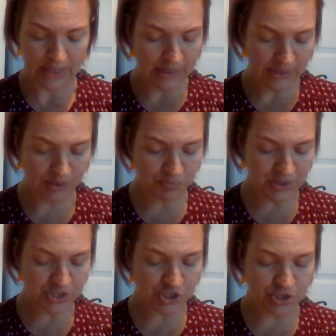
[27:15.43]
He
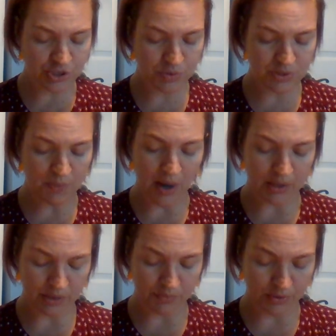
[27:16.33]
reached into his
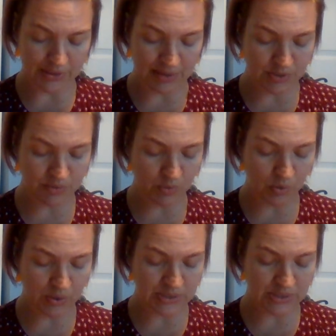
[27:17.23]
pocket, pulled out some
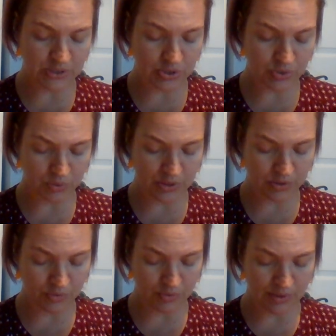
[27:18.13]
coins, and sorted
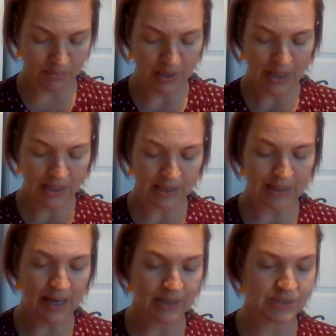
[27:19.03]
through them, and
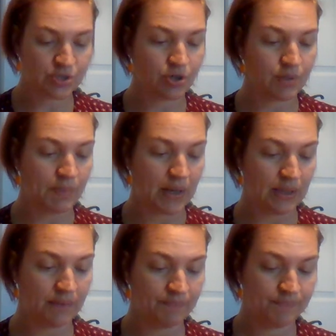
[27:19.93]
handed her a penny.